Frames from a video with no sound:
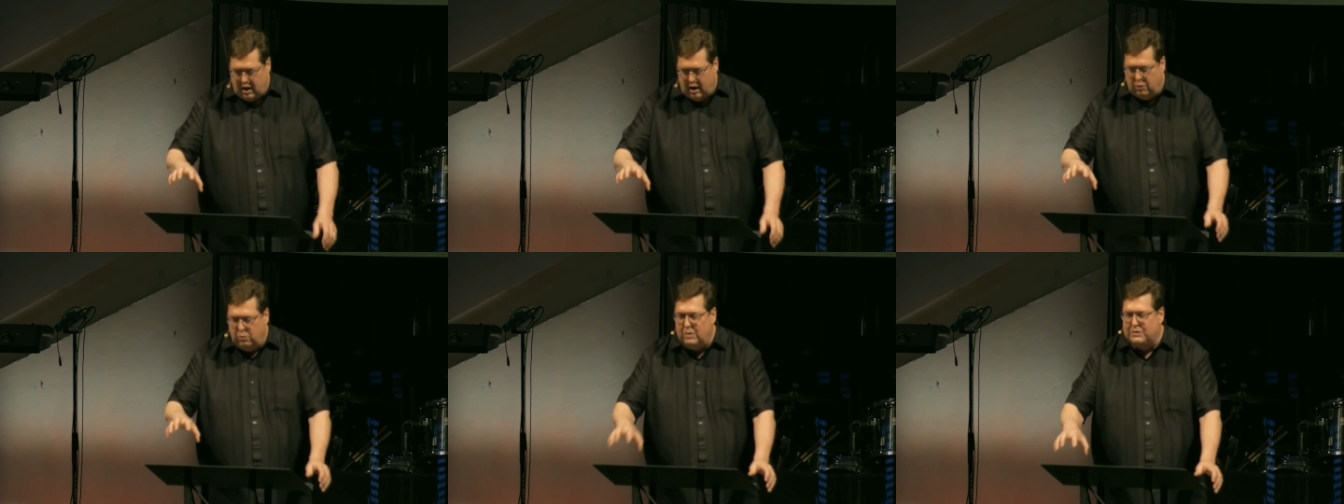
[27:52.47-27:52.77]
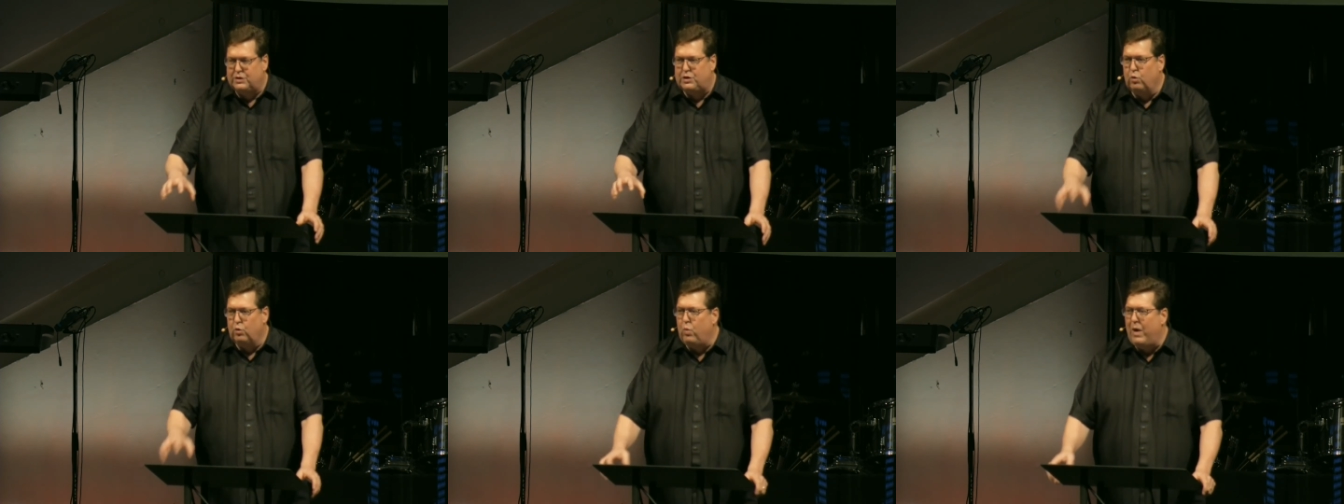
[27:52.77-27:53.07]
uh,
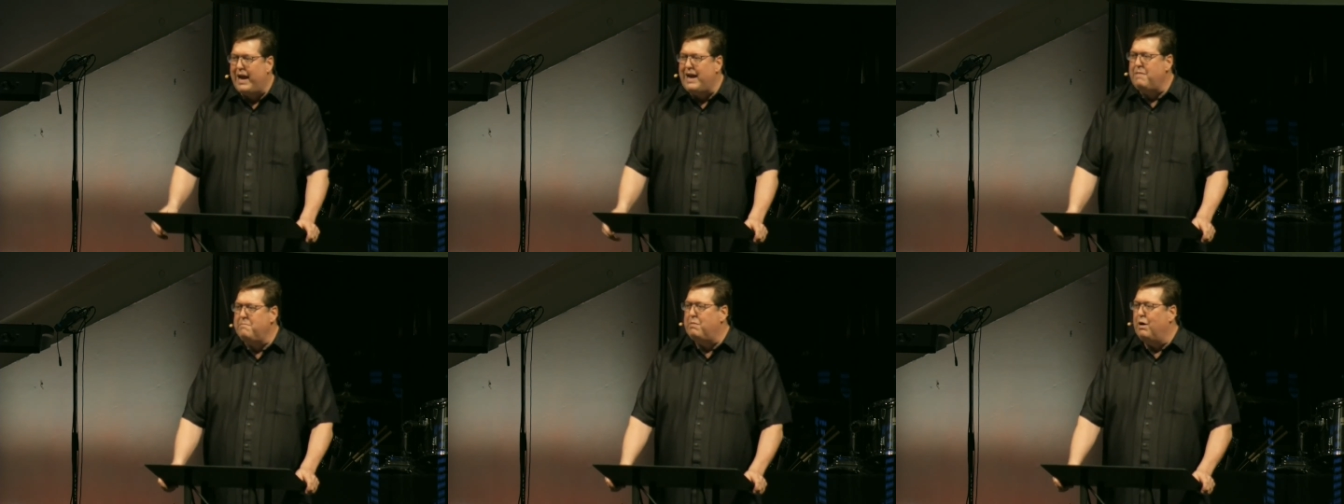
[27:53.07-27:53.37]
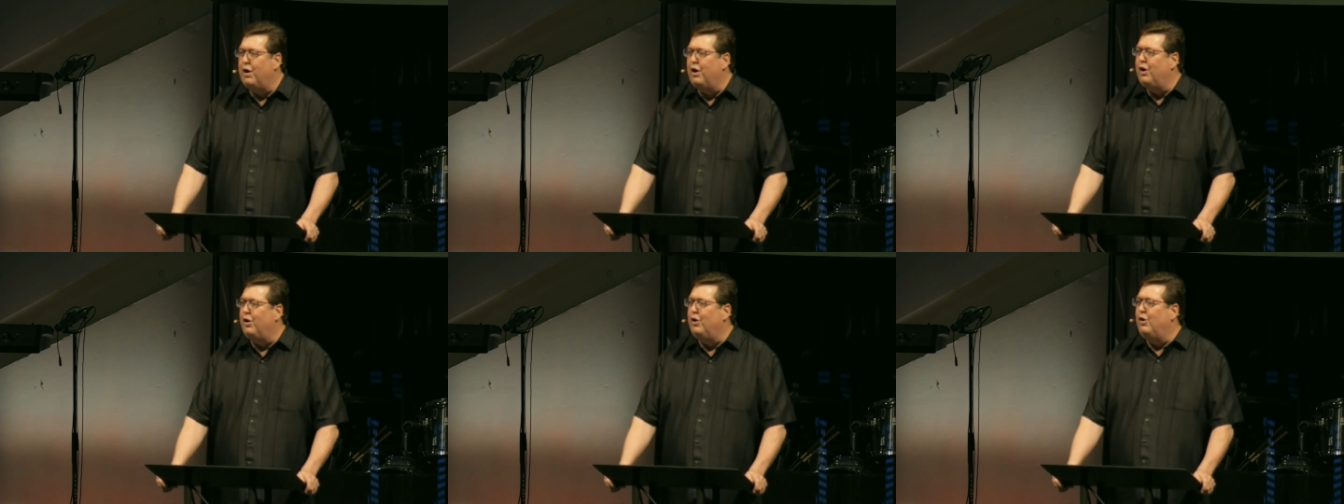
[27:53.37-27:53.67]
was the
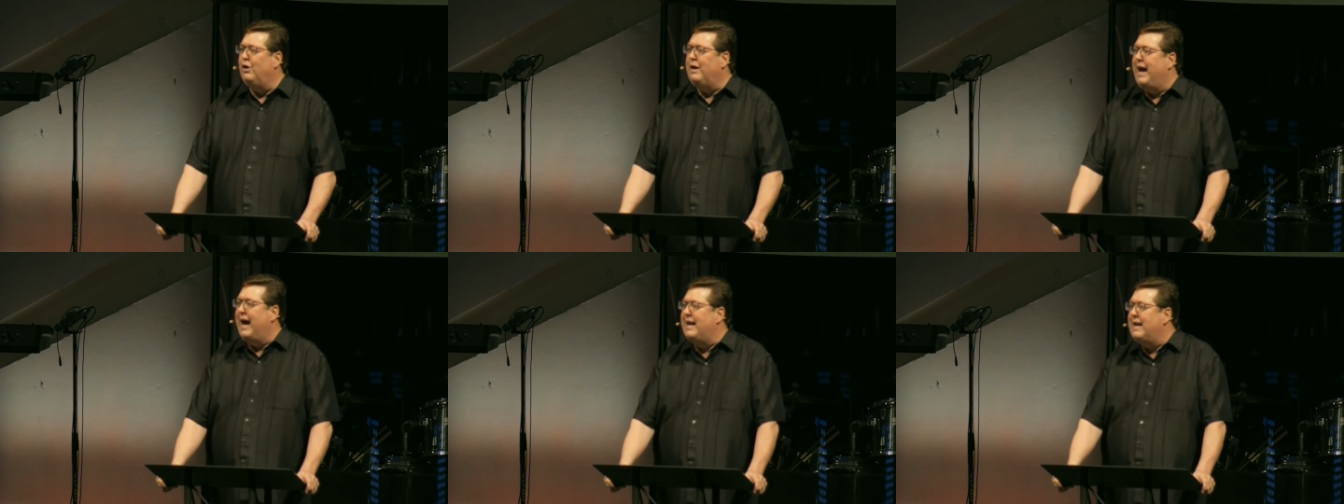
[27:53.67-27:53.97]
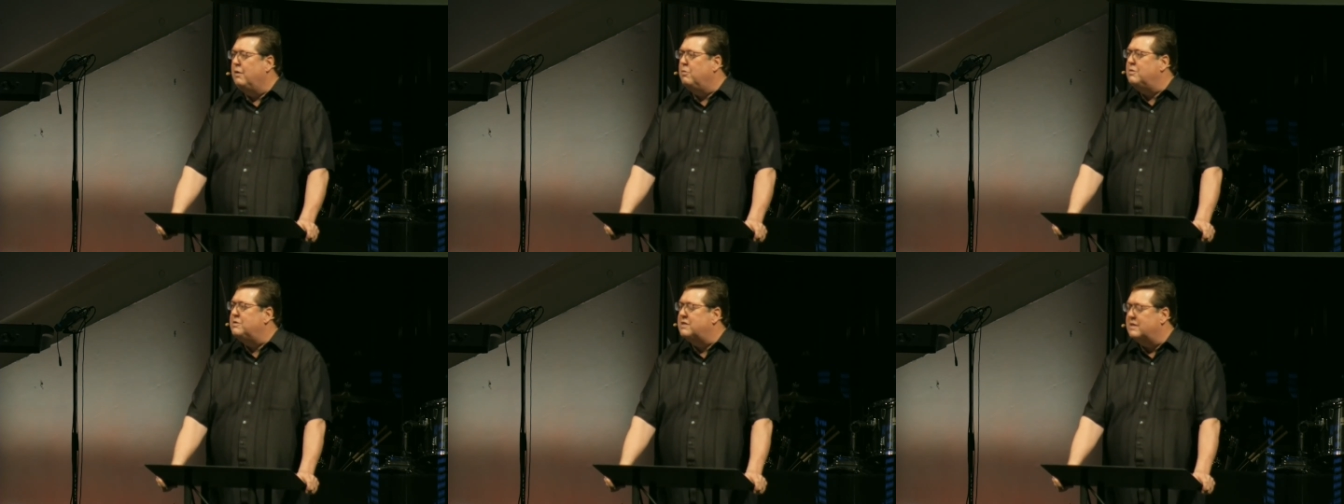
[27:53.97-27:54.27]
rainbow, and
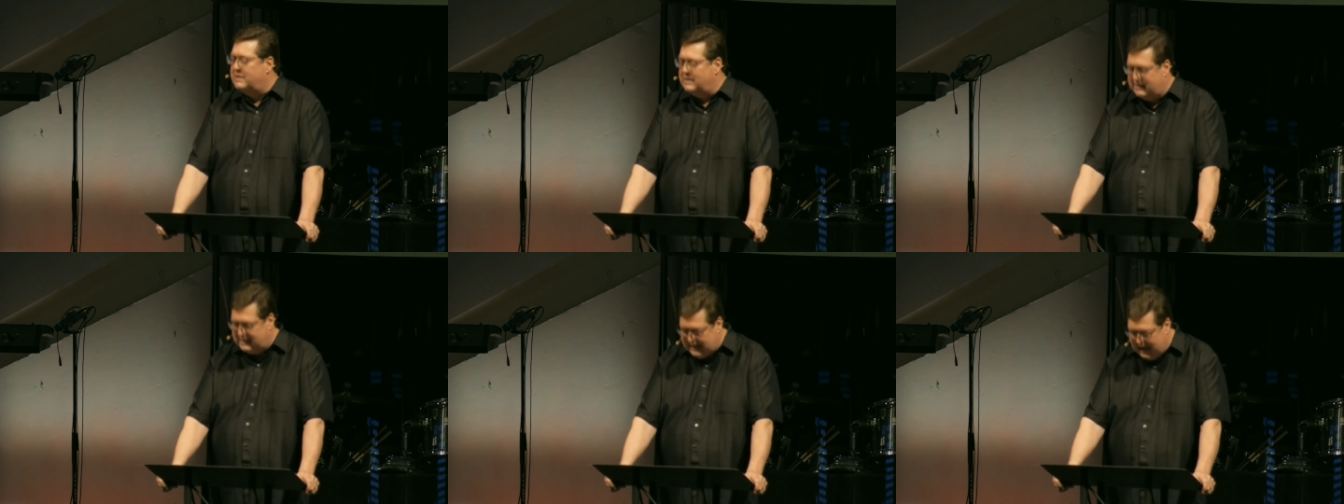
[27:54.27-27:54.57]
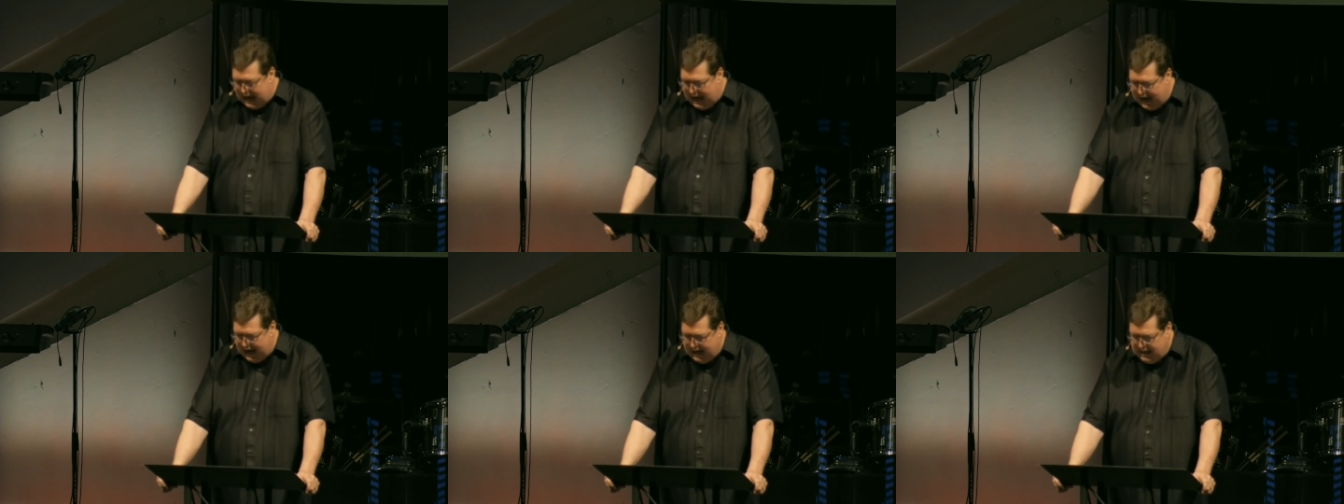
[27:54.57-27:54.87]
it was a
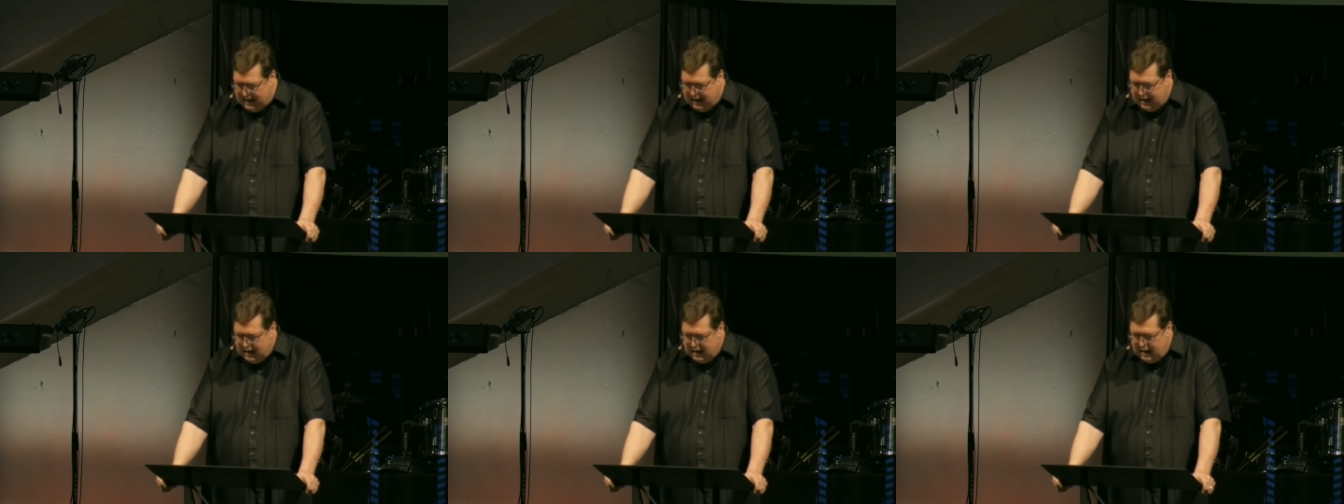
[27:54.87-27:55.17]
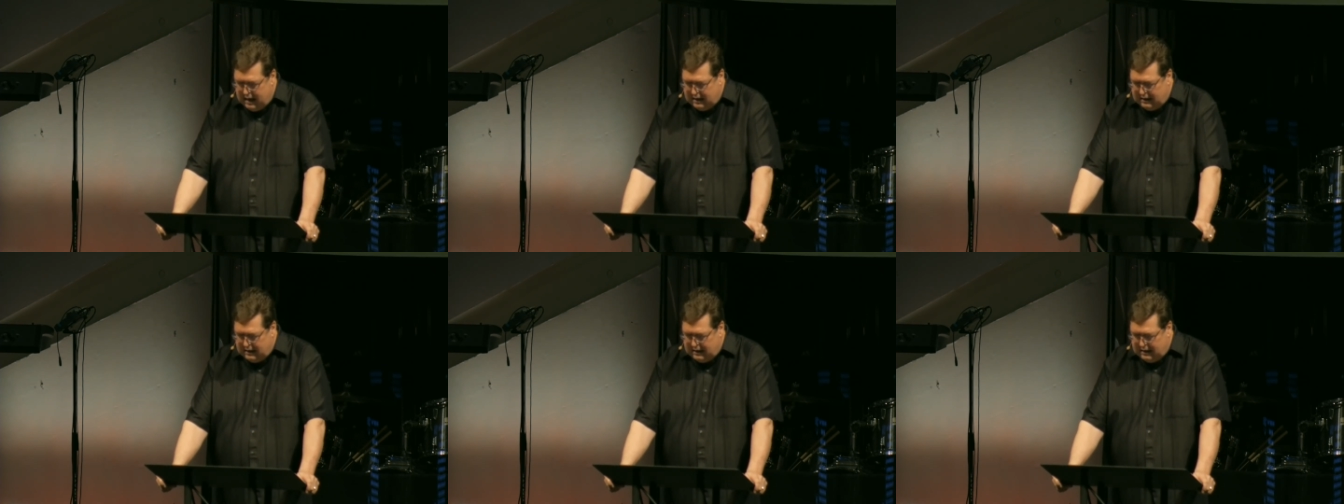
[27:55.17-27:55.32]
sign